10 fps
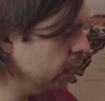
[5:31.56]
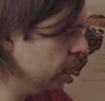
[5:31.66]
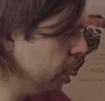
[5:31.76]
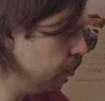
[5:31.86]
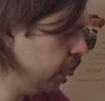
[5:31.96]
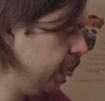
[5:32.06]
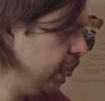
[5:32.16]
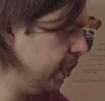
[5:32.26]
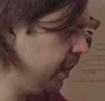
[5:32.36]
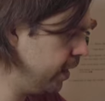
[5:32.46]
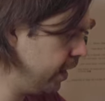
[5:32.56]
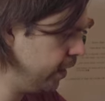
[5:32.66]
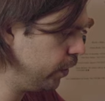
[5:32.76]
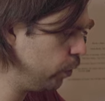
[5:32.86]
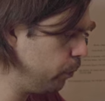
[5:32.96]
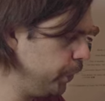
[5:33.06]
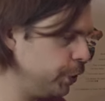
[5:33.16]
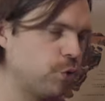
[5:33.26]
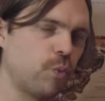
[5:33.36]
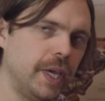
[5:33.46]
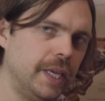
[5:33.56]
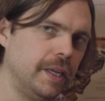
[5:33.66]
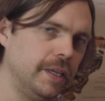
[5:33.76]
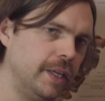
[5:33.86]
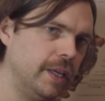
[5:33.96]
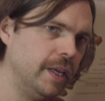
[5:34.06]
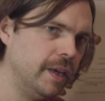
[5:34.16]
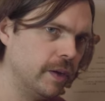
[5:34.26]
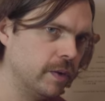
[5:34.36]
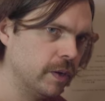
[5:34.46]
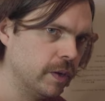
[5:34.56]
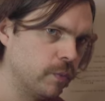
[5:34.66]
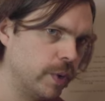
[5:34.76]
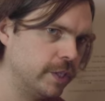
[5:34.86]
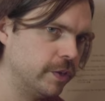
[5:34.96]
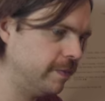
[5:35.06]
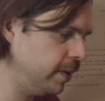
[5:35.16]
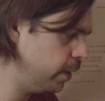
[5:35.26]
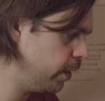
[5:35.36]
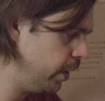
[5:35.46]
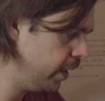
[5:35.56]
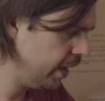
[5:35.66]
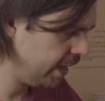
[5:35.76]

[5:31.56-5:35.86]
in the inside, so between the reservoir